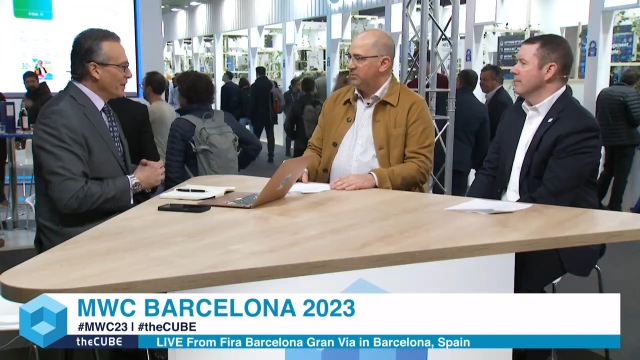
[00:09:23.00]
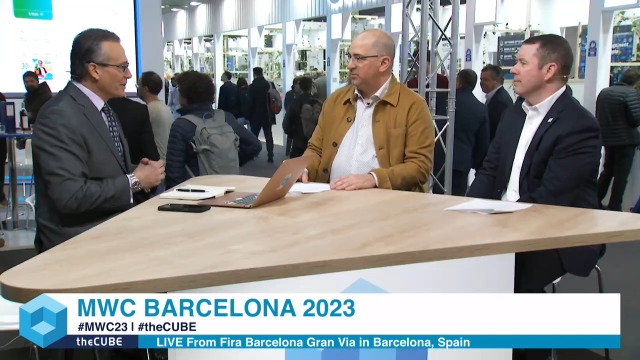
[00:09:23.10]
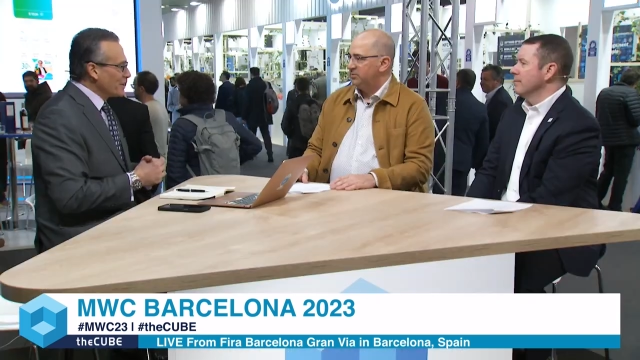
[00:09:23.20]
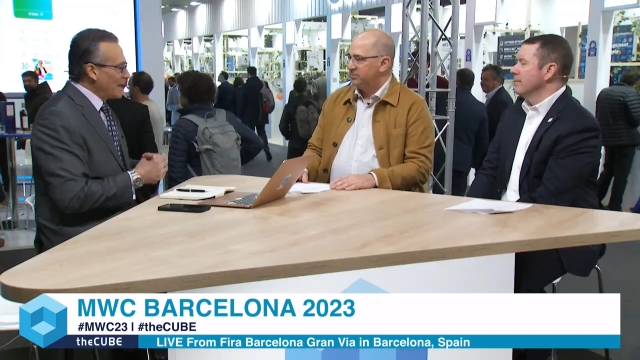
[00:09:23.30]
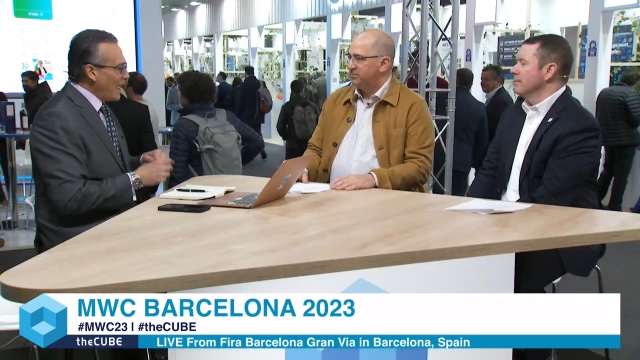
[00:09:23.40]

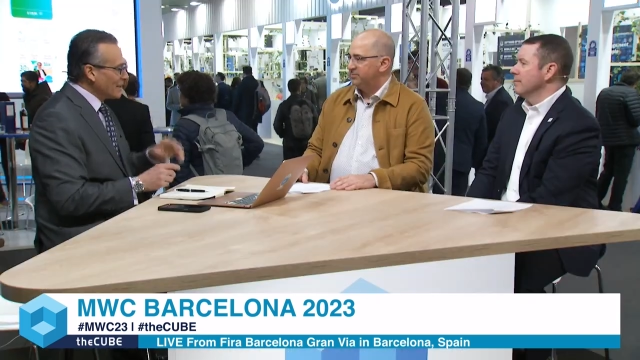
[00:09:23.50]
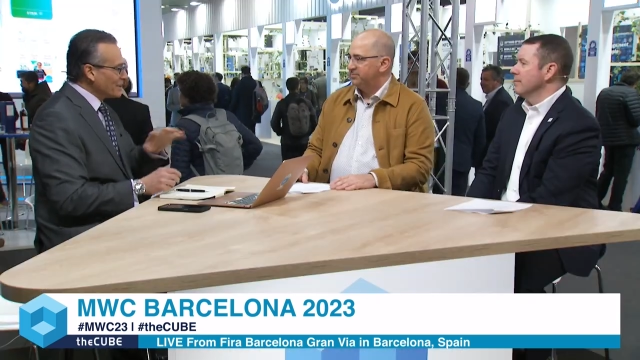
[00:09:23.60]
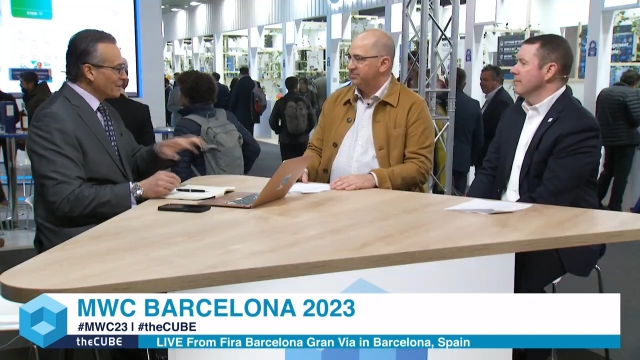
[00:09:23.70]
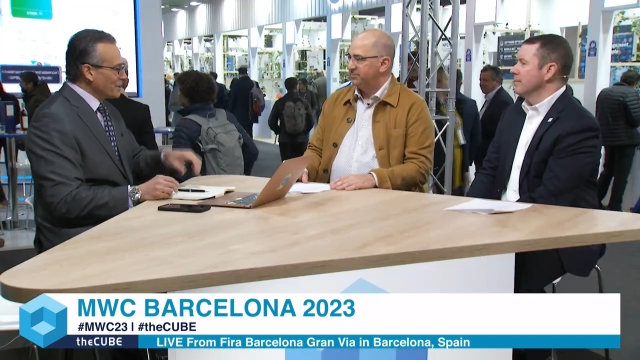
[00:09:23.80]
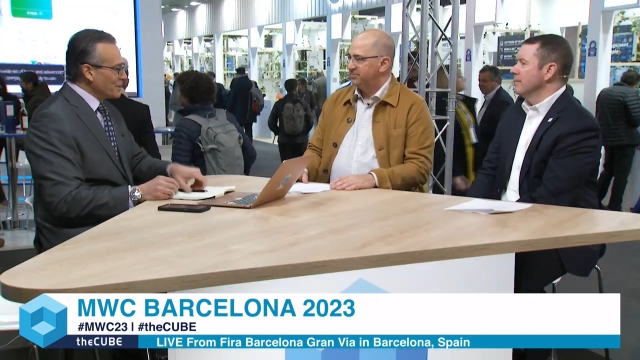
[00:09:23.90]
Speaker 1: Is it
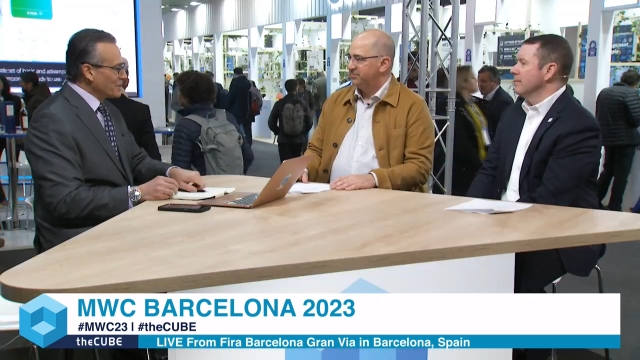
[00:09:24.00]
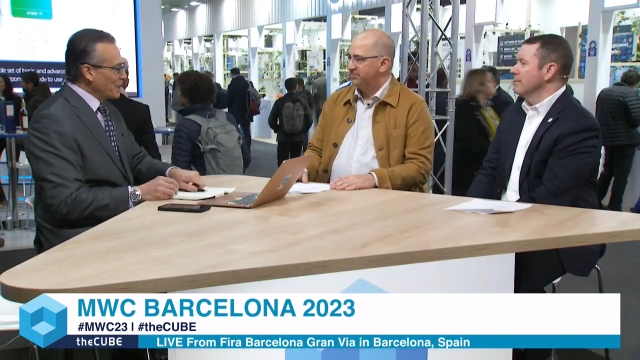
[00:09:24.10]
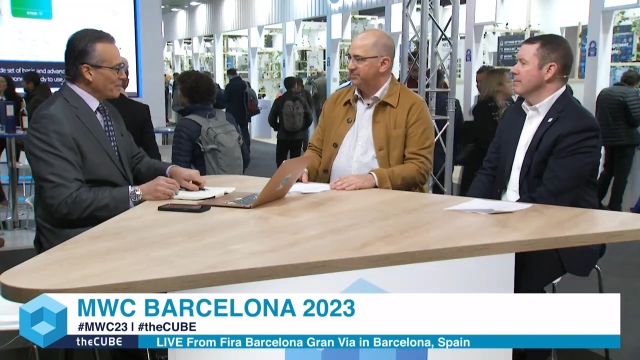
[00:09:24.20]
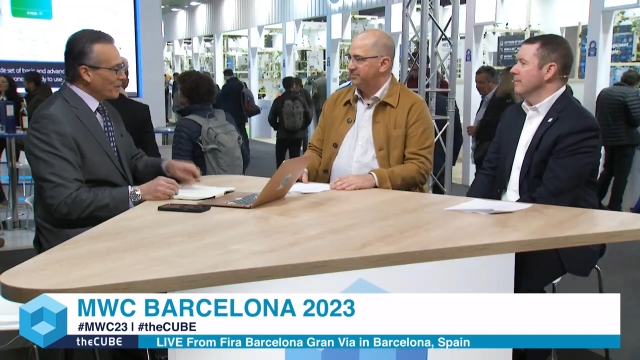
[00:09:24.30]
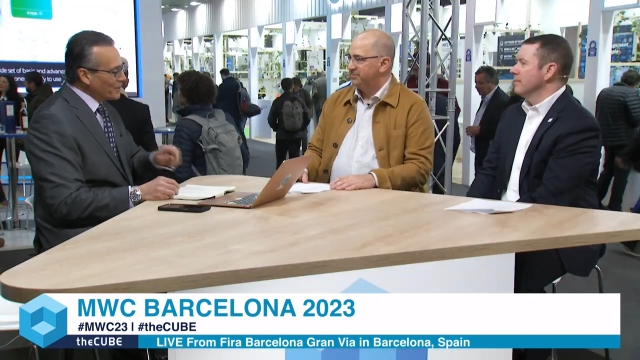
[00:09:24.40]
actually
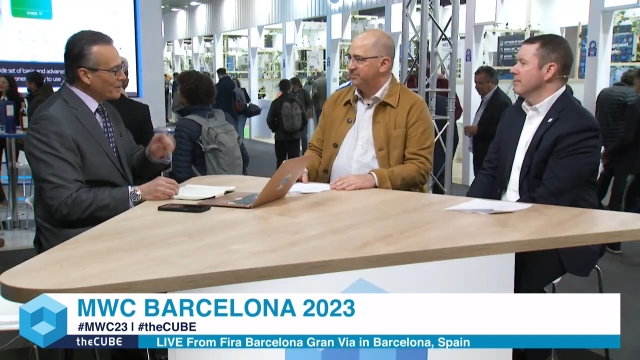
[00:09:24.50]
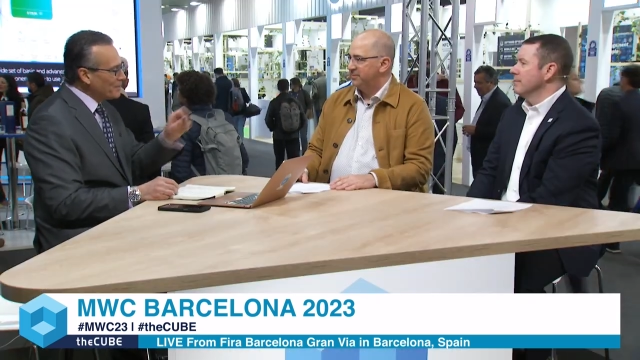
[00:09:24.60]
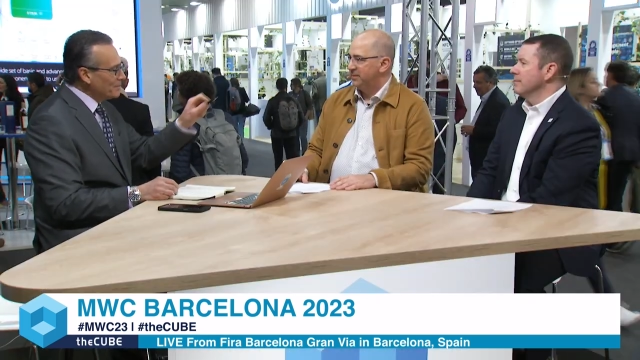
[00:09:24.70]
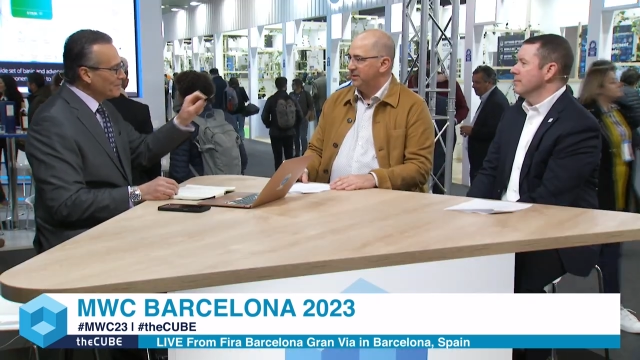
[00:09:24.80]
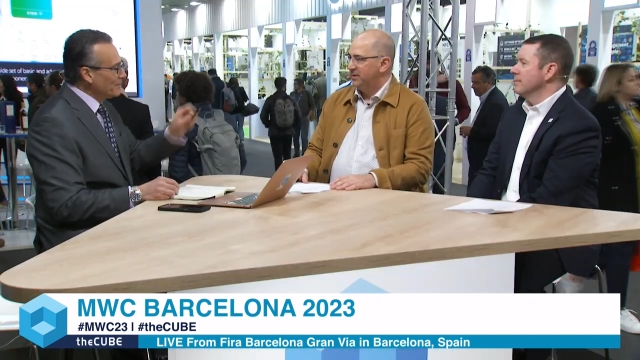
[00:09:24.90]
steeper
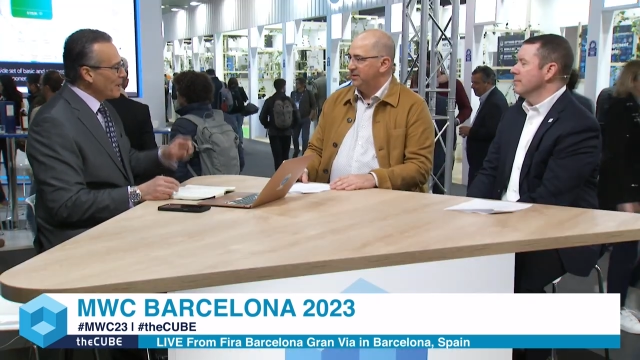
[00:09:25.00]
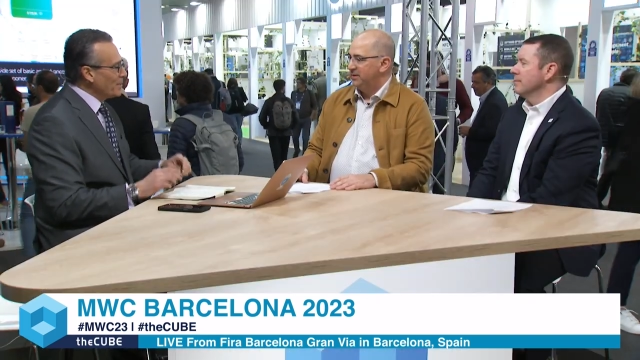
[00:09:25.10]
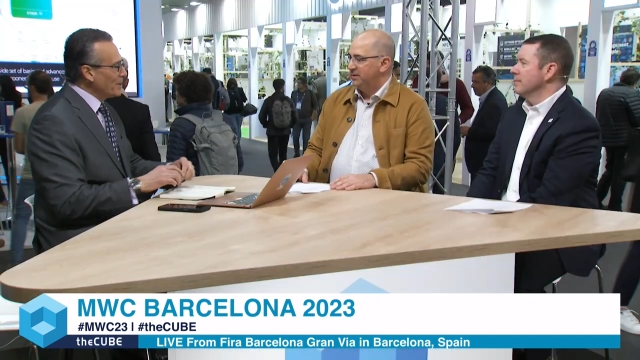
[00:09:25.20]
than maybe